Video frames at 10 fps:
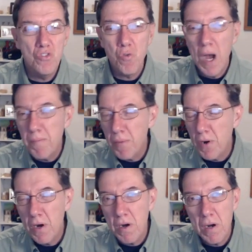
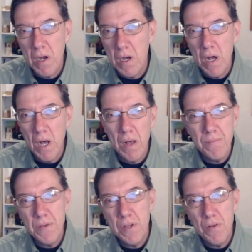dropper
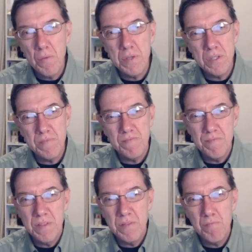that was
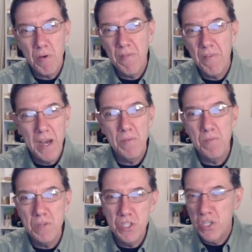
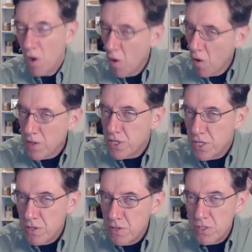provided was just hard
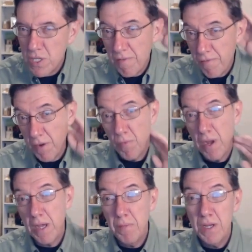to use, and a friend
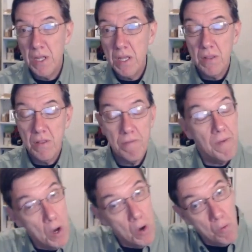recommended the
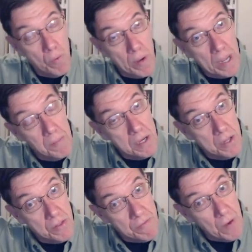
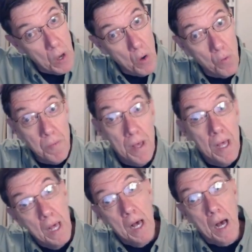foam,
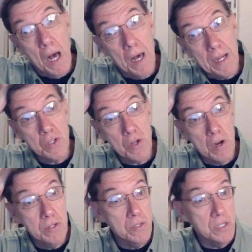and I
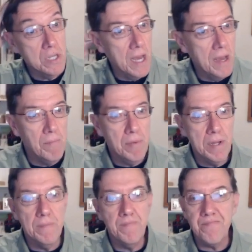started using that,
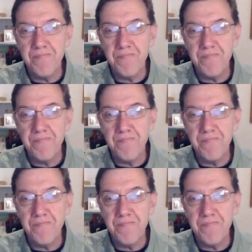but